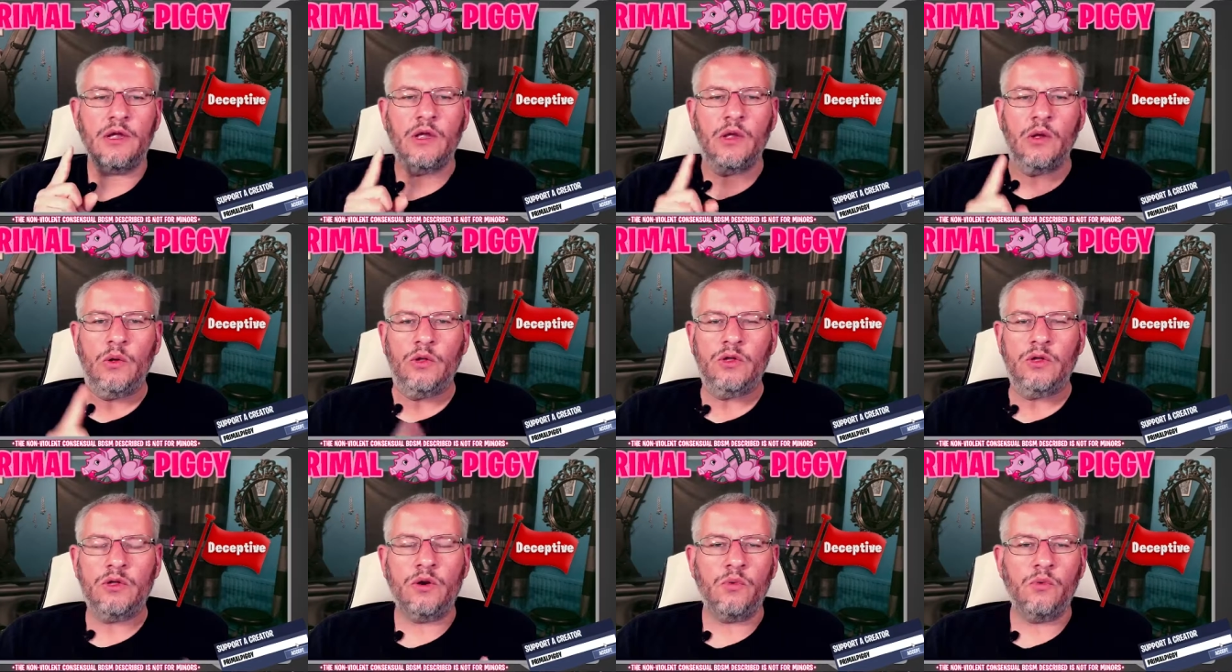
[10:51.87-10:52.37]

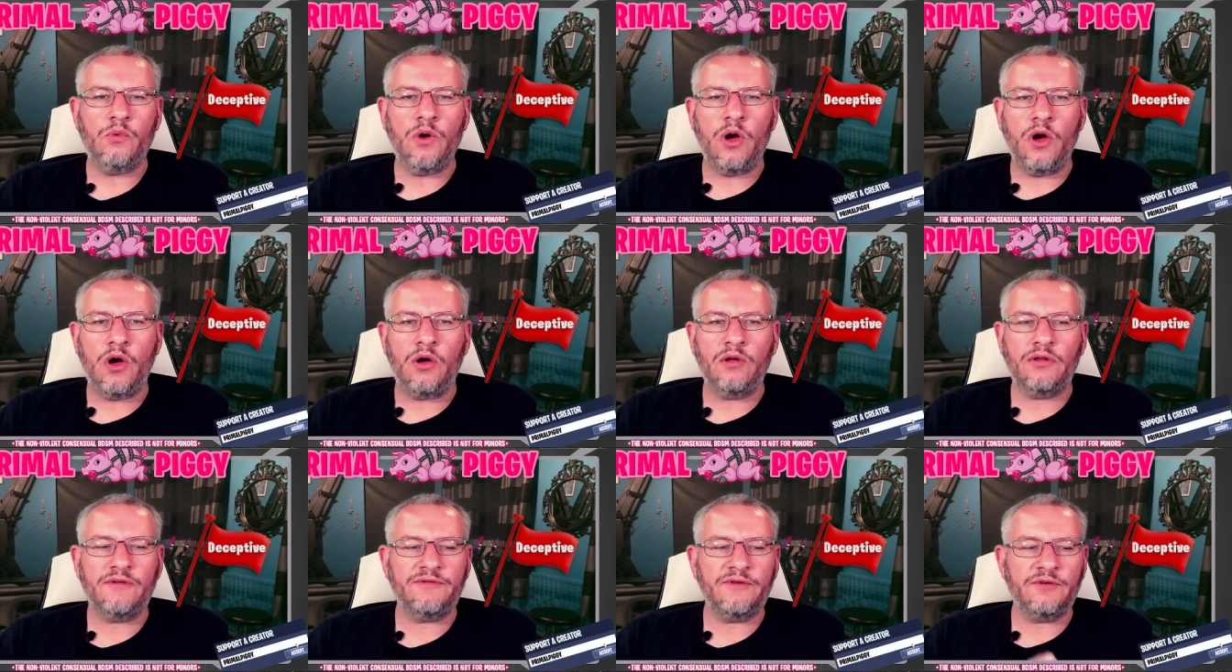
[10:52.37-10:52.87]
you know
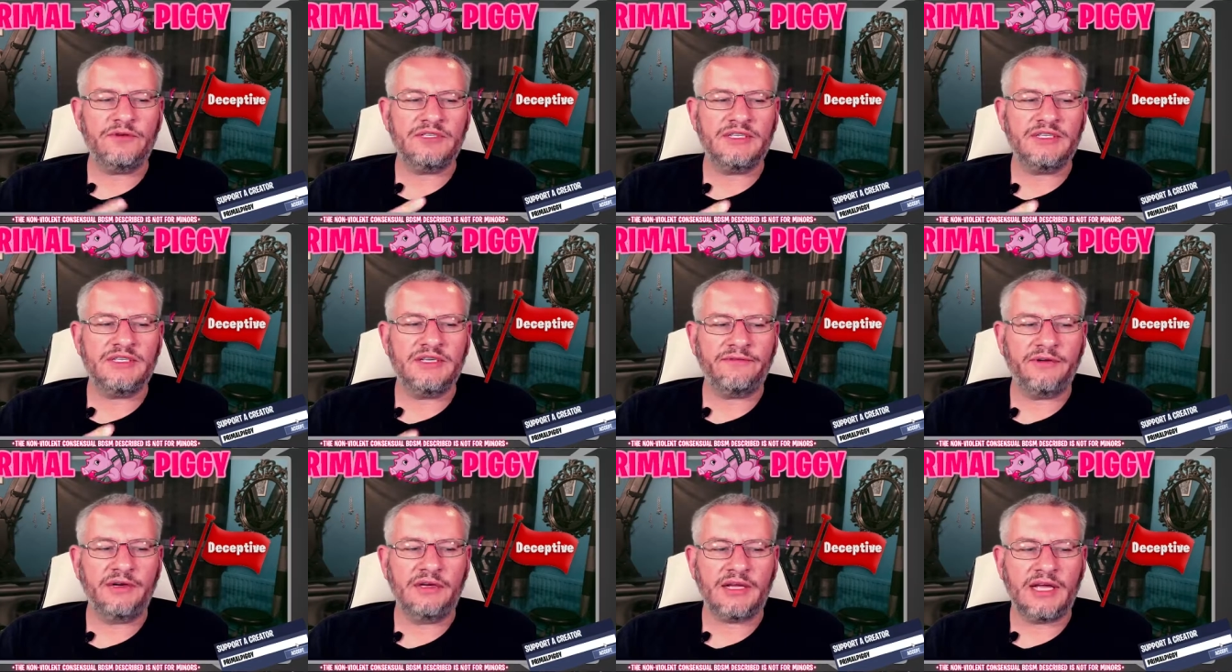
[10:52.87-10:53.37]
all of those
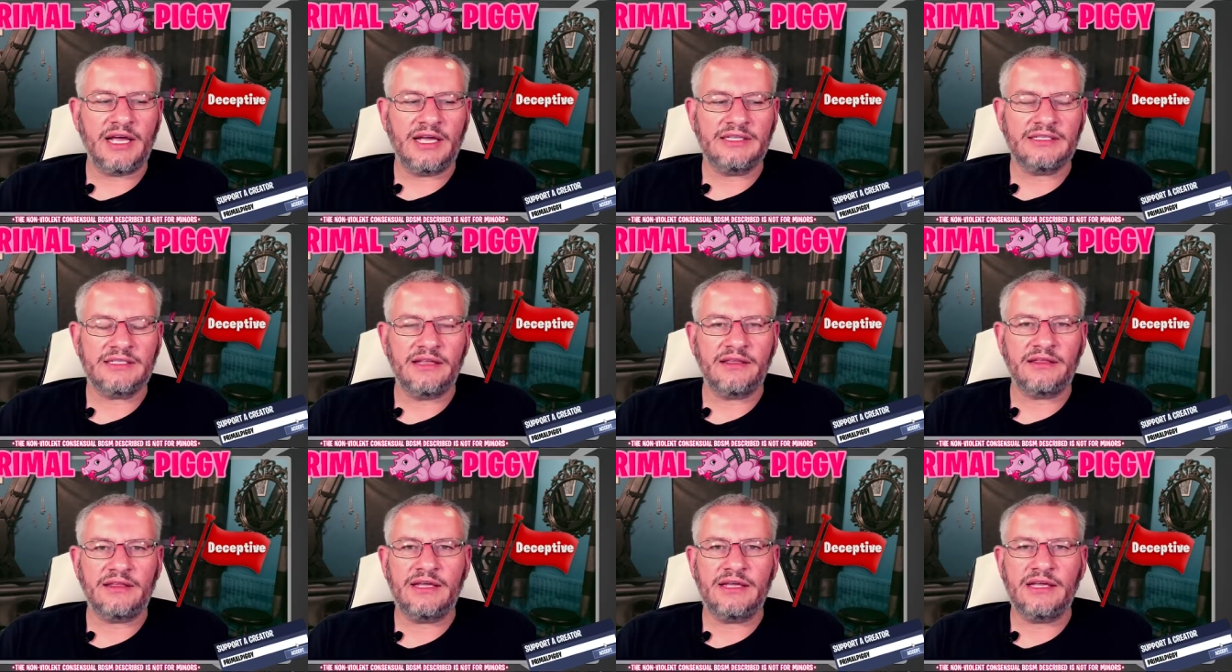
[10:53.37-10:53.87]
different kinds
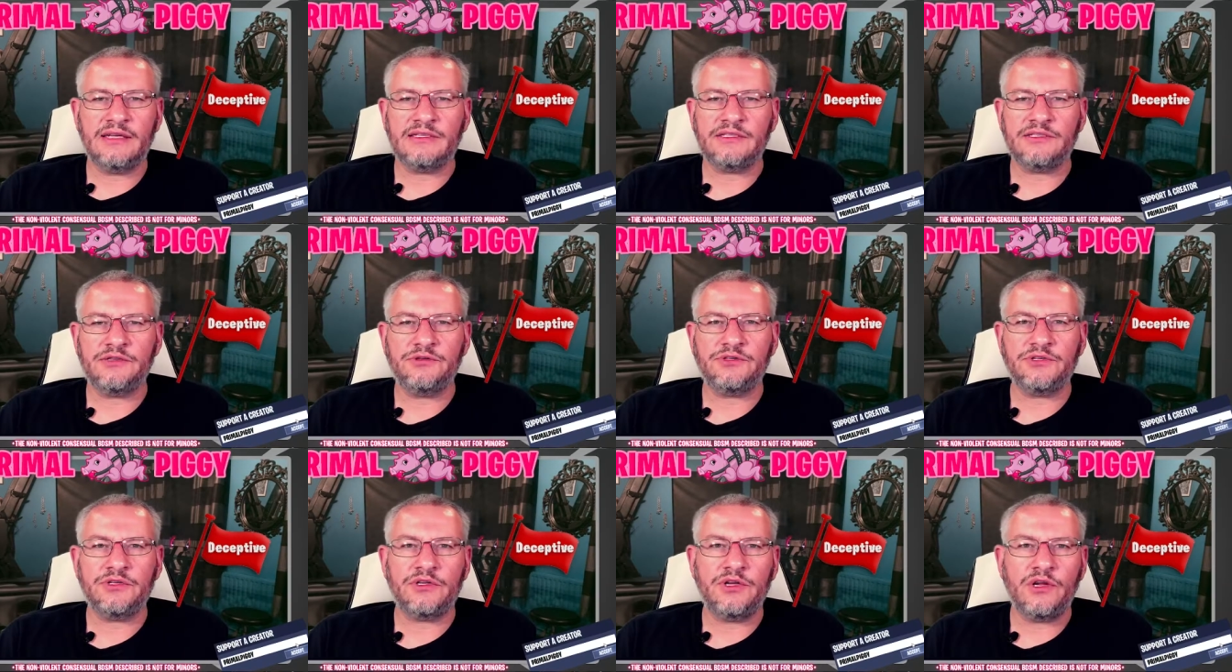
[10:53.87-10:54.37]
of things you
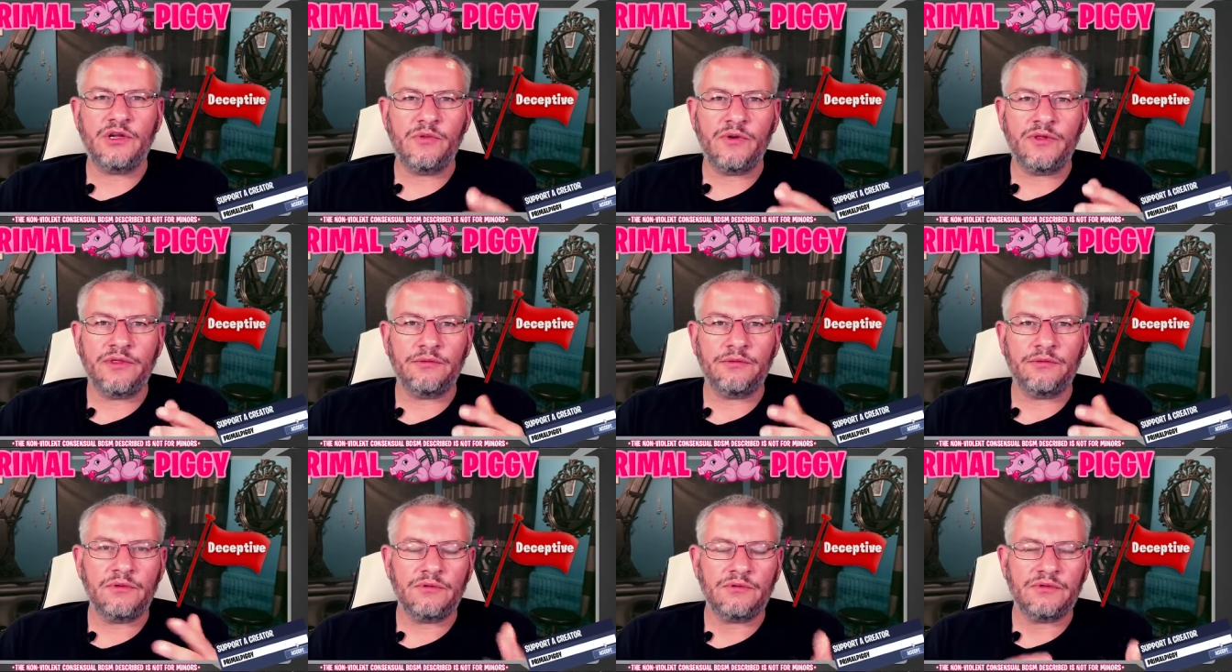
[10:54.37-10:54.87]
should know
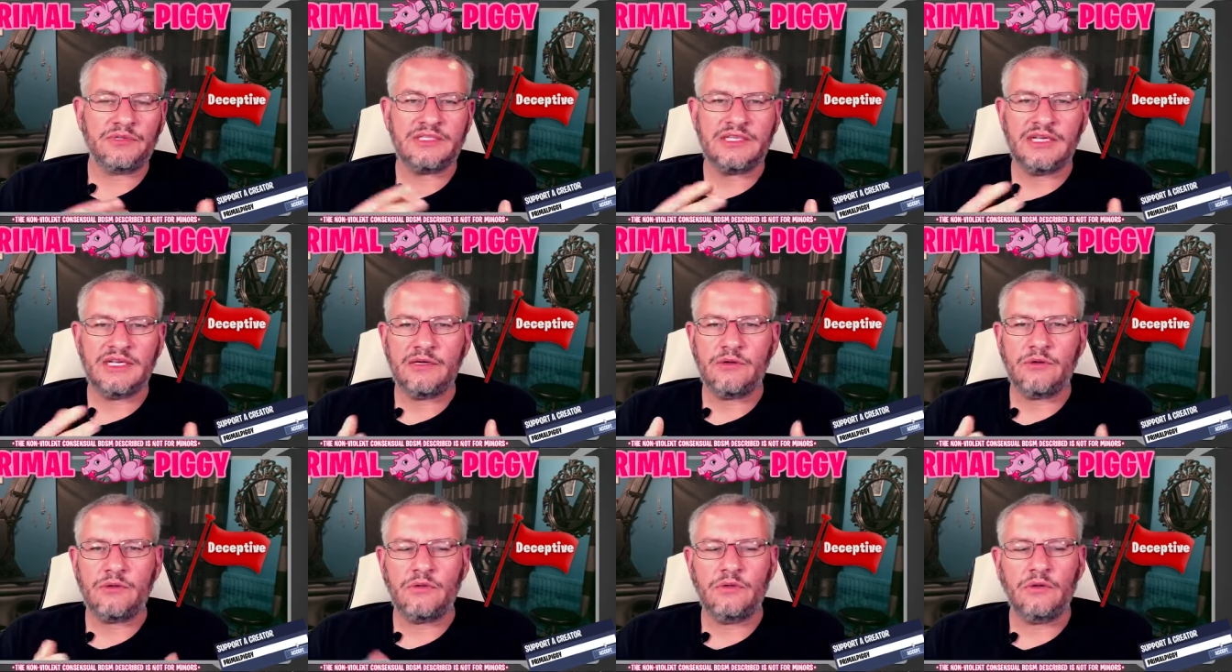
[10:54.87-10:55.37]
whether they're
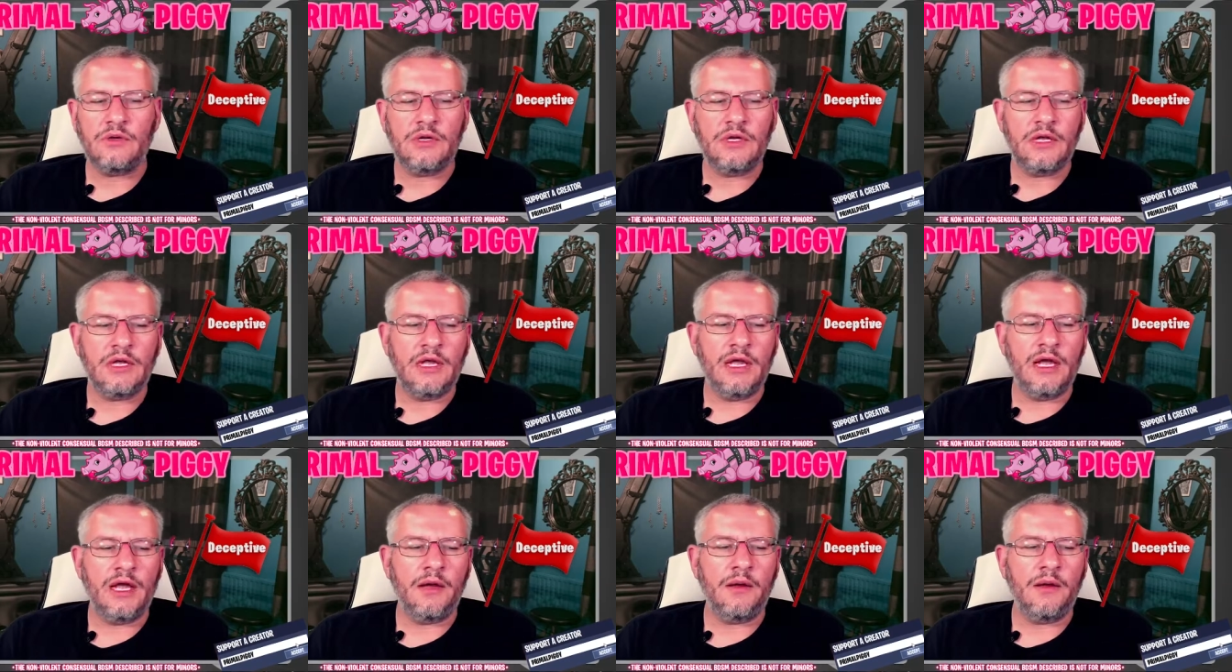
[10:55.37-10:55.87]
single
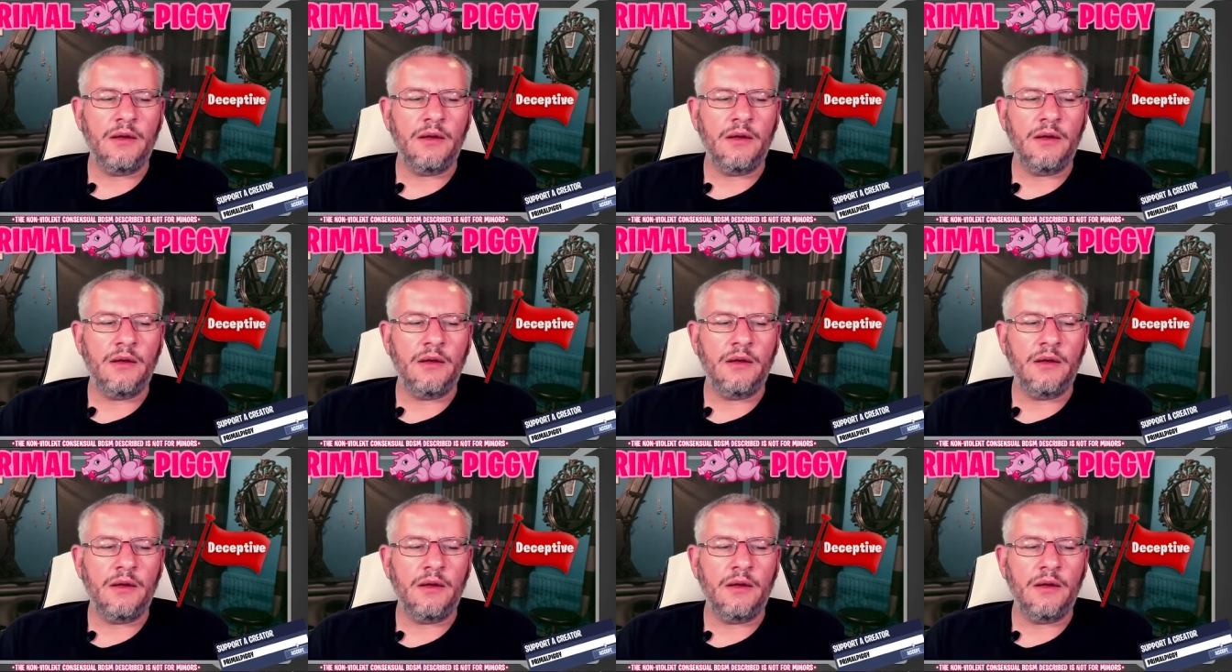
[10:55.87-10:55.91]
uh,